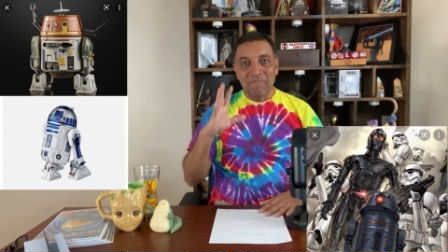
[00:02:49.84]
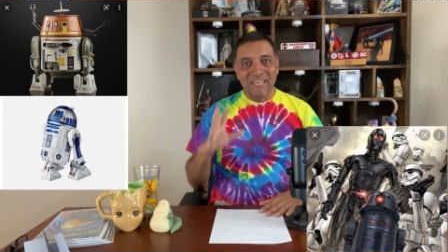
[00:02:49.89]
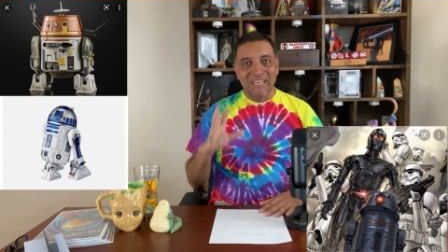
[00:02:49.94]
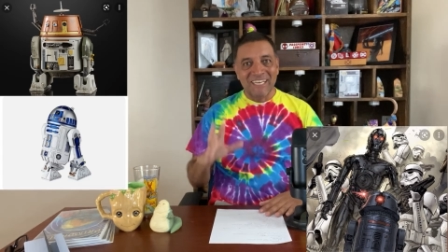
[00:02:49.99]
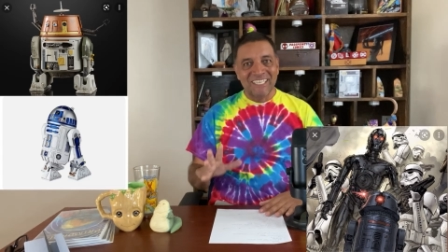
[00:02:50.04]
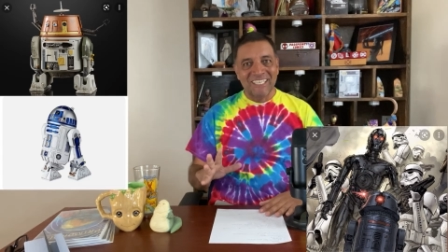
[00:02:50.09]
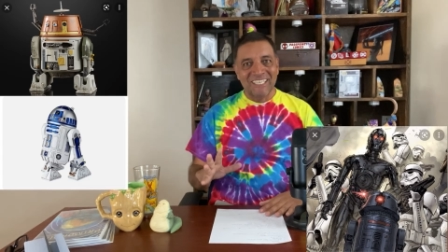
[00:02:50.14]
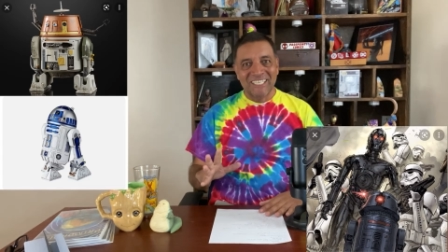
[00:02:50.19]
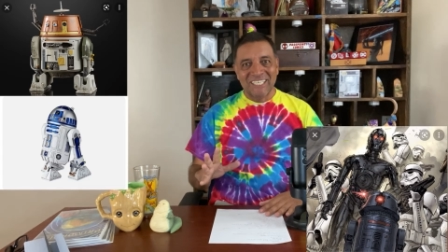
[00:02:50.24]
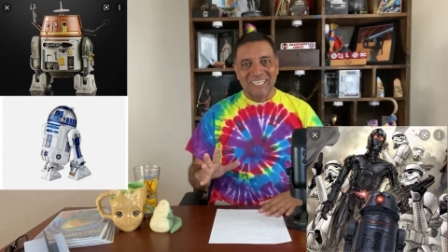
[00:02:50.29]

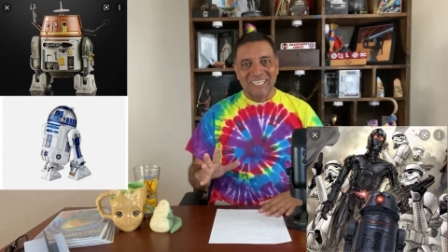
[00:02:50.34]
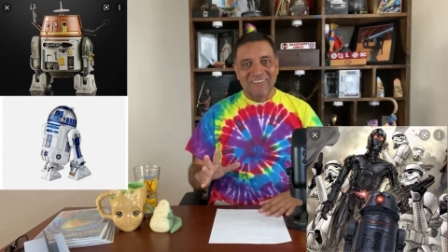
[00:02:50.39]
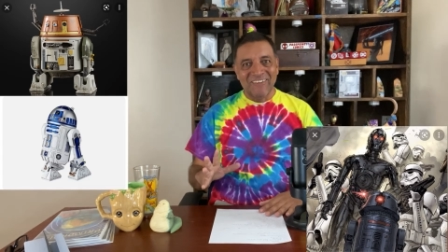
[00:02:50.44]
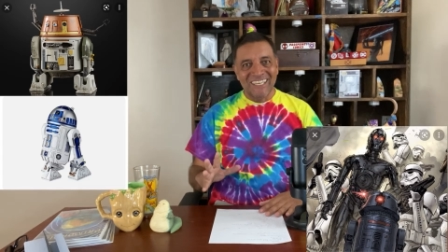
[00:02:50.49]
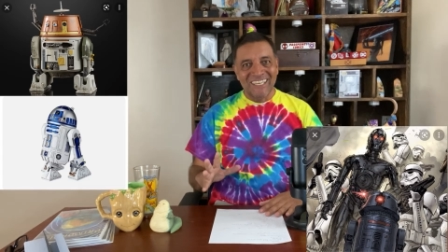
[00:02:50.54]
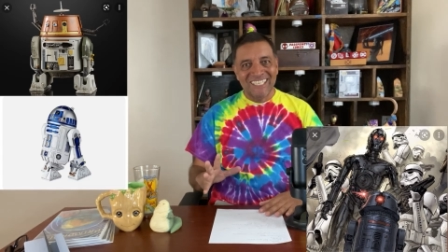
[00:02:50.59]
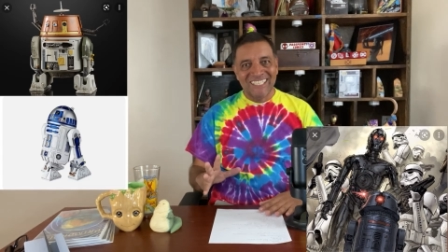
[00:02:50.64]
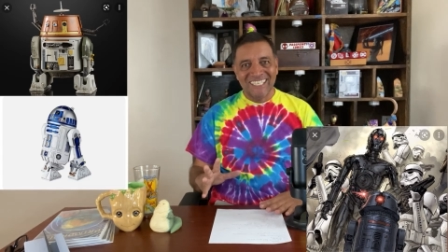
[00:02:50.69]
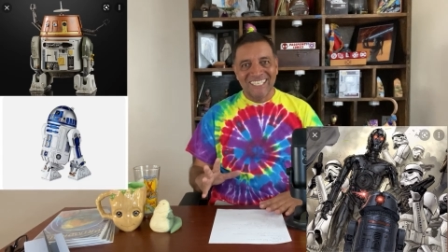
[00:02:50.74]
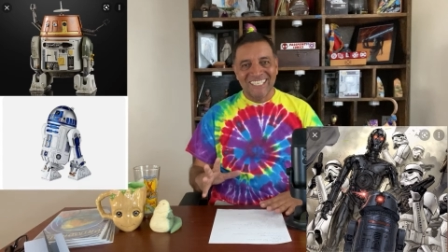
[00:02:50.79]
mini
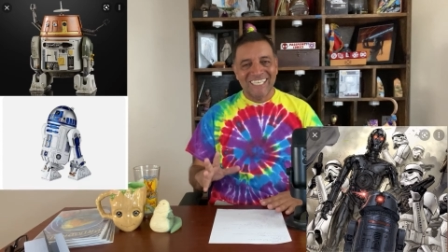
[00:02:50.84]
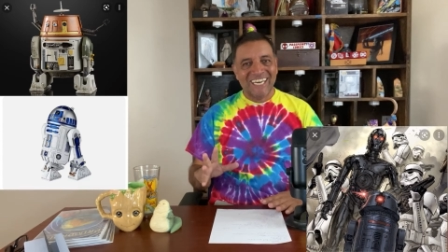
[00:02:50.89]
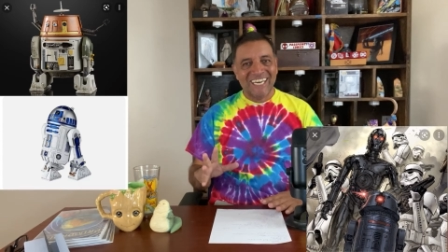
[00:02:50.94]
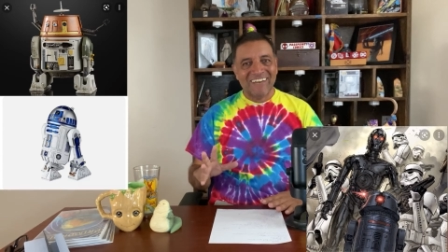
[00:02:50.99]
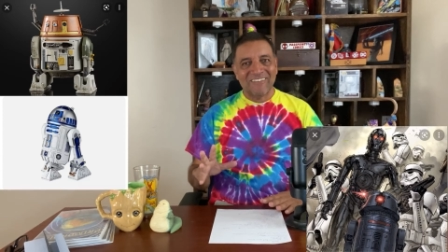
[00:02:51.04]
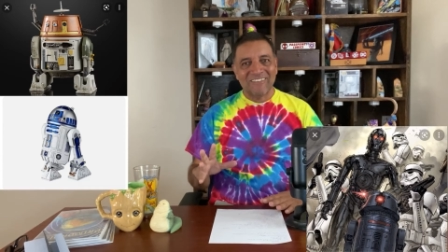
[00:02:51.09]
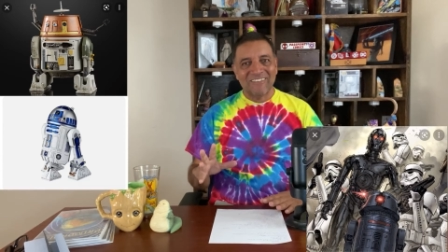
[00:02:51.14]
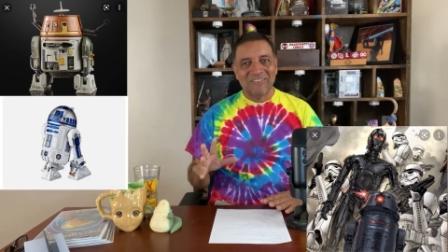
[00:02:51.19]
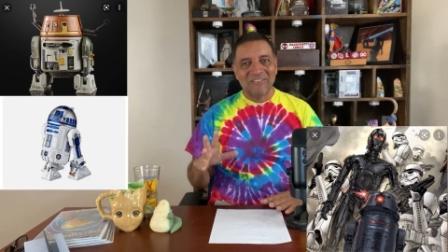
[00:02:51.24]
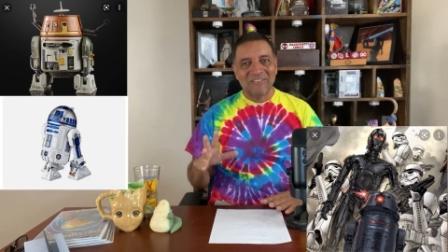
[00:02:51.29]
series. These
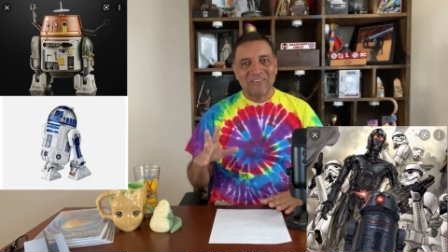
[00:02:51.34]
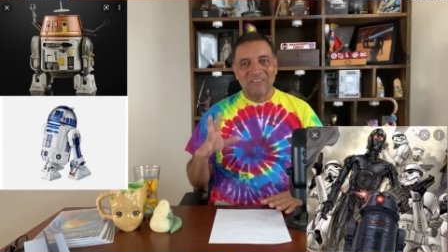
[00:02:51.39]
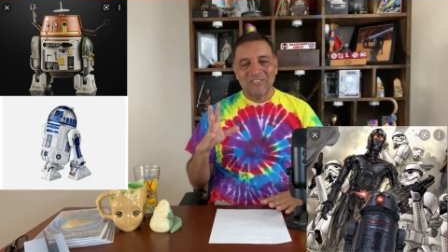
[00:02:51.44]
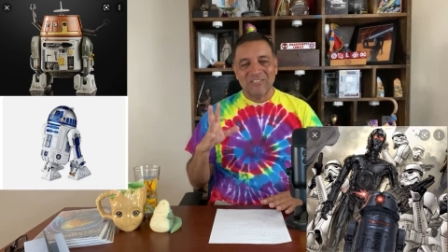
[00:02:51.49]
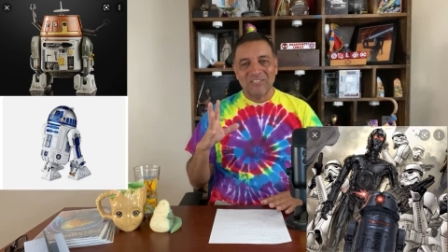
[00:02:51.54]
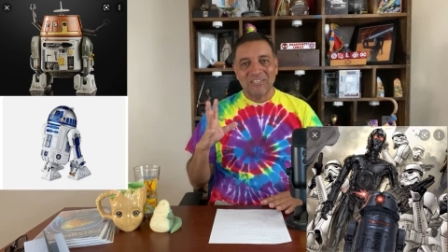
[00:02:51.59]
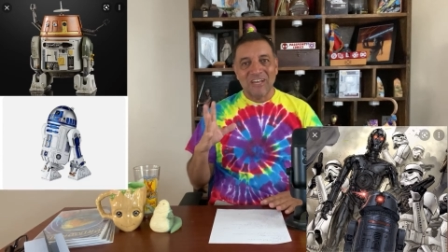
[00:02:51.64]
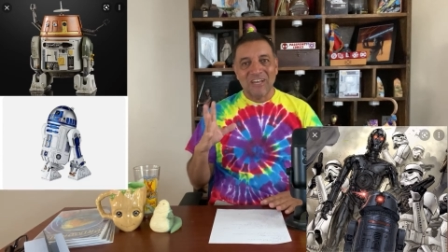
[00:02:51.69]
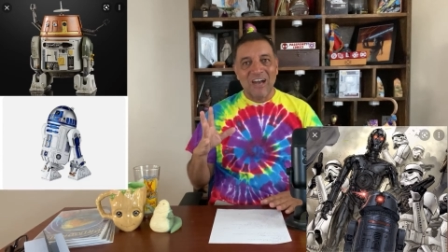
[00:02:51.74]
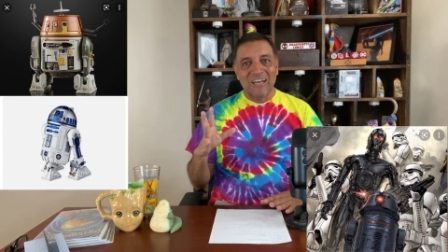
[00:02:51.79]
characters are just